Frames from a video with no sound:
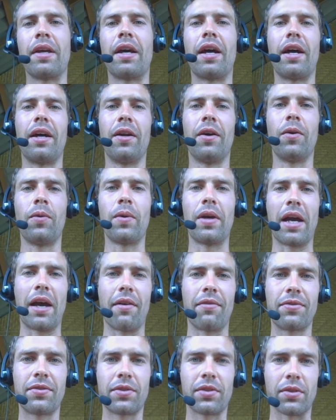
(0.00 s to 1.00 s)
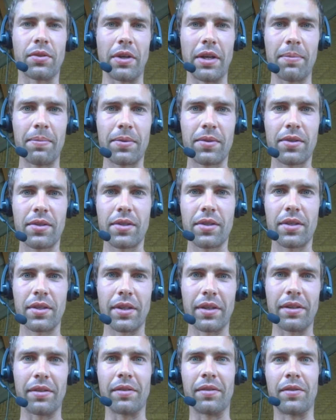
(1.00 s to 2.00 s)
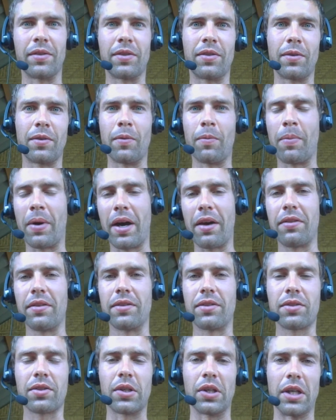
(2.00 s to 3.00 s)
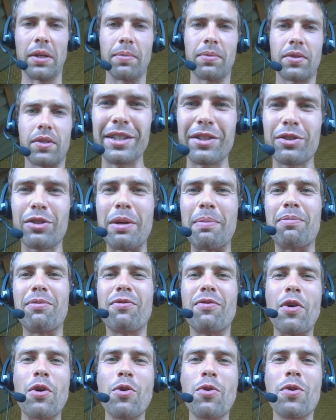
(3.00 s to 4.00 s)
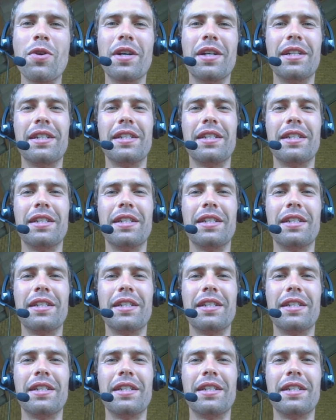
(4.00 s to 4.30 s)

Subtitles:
I know we have scripts and Python scripts, script-foo